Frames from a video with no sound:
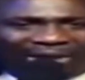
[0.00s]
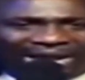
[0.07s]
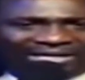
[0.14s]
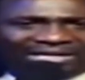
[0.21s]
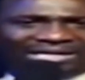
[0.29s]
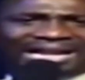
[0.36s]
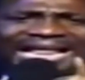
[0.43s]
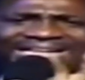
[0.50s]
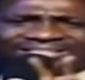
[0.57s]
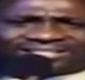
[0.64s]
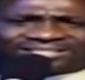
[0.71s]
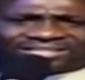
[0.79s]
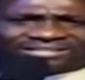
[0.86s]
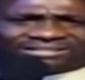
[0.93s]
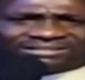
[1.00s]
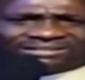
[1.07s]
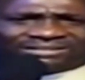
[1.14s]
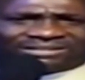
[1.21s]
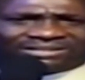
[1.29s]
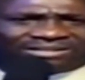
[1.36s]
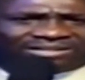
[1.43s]
When last
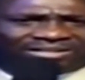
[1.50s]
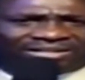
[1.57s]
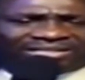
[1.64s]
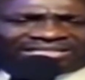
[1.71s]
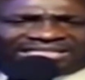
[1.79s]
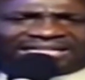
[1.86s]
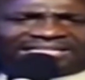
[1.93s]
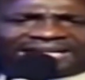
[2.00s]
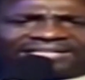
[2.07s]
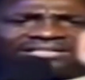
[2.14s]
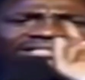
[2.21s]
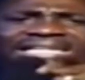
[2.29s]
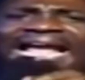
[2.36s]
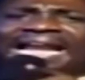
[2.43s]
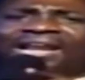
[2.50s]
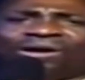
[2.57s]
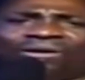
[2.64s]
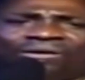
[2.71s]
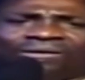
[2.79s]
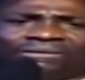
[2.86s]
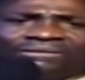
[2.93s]
did the
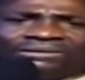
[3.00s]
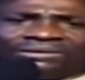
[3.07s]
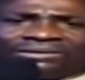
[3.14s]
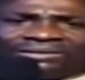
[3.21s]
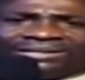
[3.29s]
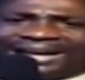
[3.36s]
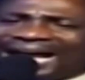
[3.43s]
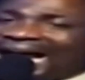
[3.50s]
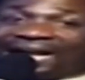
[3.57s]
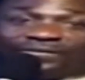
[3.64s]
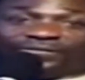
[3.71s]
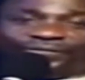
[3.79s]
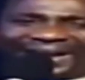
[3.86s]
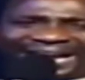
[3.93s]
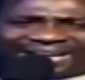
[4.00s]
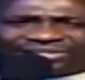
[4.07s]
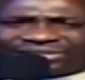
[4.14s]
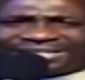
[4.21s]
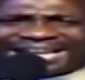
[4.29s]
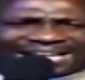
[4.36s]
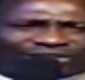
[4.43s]
tailor
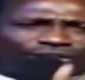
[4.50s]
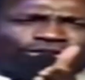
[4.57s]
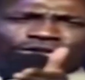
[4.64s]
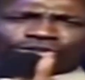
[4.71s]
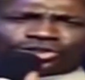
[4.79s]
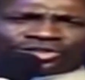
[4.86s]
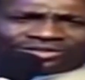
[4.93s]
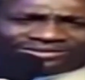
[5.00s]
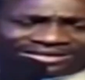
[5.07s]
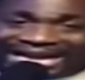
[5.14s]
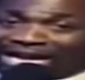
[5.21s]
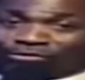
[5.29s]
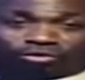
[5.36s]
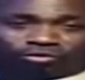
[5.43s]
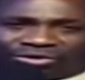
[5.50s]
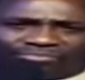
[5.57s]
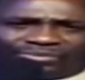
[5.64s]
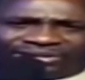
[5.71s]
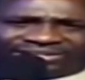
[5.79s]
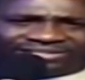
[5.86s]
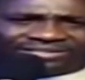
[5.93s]
advise a surgeon how to
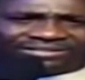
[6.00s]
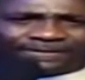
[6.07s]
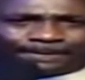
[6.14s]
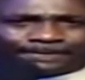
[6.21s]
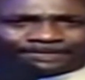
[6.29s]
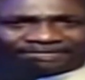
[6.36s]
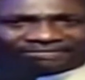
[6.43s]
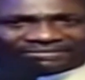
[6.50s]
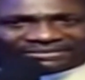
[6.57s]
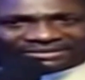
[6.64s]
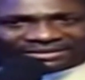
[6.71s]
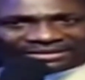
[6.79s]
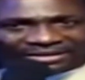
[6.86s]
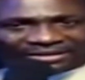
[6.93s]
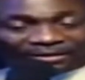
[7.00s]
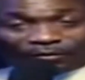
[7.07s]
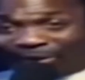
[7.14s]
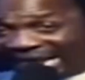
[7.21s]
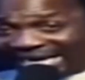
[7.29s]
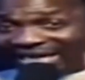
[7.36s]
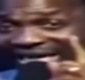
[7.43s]
operate?
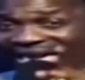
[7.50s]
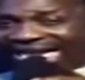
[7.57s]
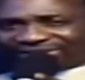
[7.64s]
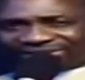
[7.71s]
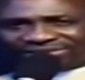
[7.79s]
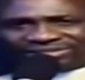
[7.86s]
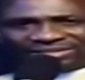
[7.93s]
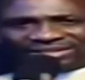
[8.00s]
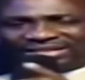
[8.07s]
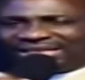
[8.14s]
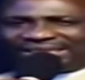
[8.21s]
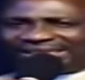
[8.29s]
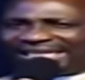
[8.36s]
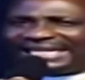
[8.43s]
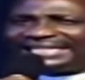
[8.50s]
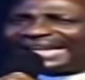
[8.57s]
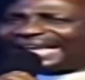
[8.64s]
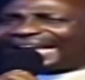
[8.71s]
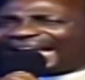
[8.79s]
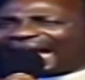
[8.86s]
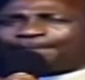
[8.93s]
When last did
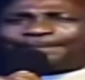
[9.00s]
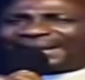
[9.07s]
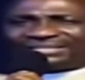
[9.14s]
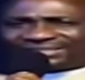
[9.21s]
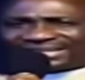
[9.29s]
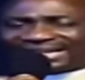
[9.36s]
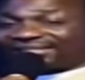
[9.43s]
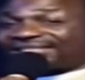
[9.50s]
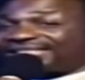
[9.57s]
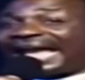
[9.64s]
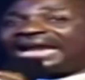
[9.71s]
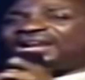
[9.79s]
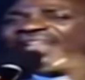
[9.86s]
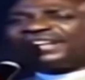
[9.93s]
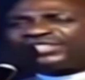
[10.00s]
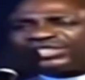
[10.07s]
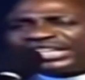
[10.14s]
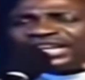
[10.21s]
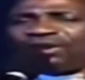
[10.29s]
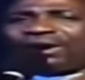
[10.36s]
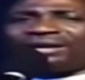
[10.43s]
the carpenter tell a
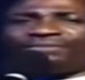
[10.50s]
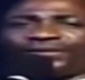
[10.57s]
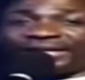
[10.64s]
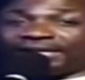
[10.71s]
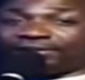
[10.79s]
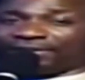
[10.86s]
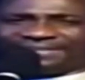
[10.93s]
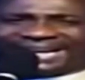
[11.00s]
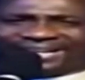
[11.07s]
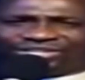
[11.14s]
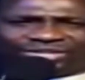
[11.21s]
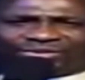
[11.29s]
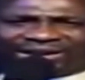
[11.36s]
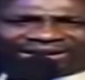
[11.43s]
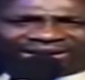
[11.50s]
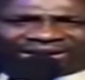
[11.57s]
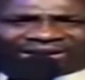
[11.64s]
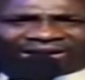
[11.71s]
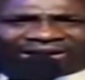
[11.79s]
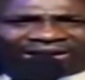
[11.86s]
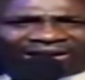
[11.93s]
senior advocate of Nigeria
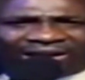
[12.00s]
